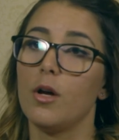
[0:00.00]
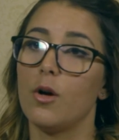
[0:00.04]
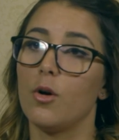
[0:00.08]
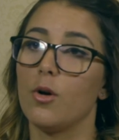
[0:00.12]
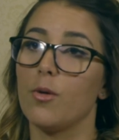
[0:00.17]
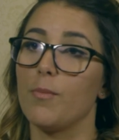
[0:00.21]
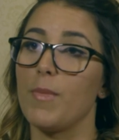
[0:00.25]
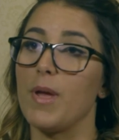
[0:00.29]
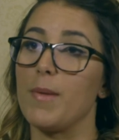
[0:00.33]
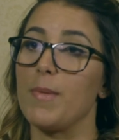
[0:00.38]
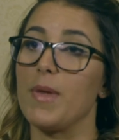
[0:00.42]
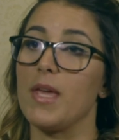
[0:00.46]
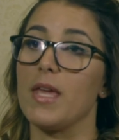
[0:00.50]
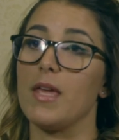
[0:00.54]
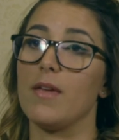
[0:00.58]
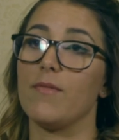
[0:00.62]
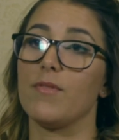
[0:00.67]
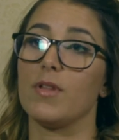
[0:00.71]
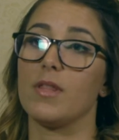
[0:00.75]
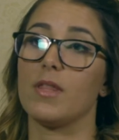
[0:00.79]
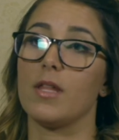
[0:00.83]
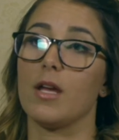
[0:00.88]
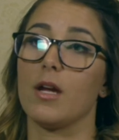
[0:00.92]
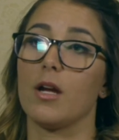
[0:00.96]
or maybe
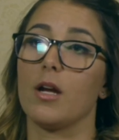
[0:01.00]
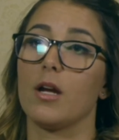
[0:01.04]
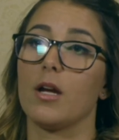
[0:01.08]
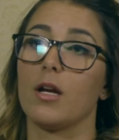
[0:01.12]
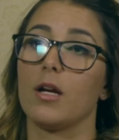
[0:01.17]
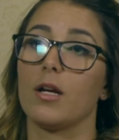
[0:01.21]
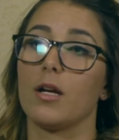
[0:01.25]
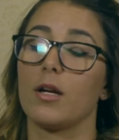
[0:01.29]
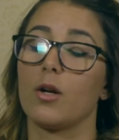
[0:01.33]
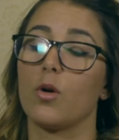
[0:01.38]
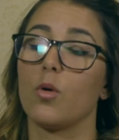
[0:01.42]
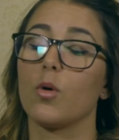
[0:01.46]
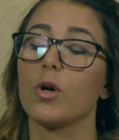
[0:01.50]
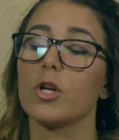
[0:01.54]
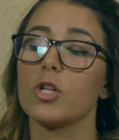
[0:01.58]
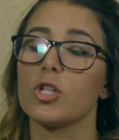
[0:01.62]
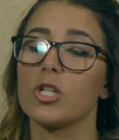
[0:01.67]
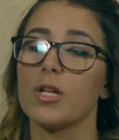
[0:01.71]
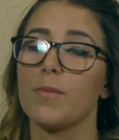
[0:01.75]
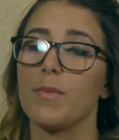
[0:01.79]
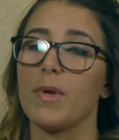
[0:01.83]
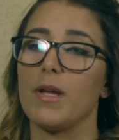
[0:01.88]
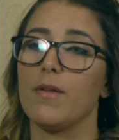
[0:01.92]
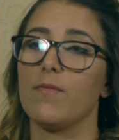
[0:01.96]
even their
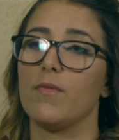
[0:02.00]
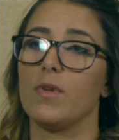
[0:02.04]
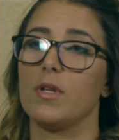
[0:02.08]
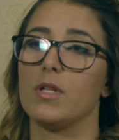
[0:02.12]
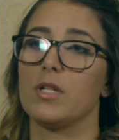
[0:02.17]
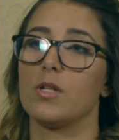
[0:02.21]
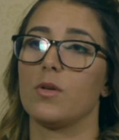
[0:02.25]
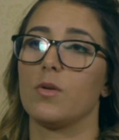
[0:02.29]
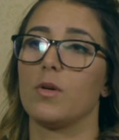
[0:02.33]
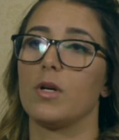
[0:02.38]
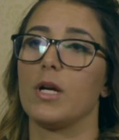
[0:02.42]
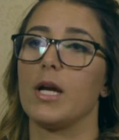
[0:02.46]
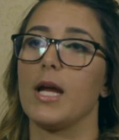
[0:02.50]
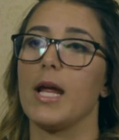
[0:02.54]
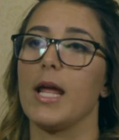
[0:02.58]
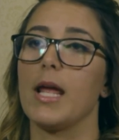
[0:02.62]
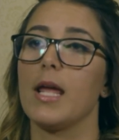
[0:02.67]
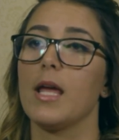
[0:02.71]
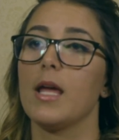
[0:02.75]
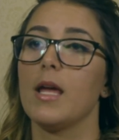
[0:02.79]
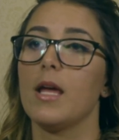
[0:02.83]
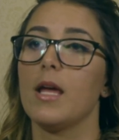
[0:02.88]
courtship inventory,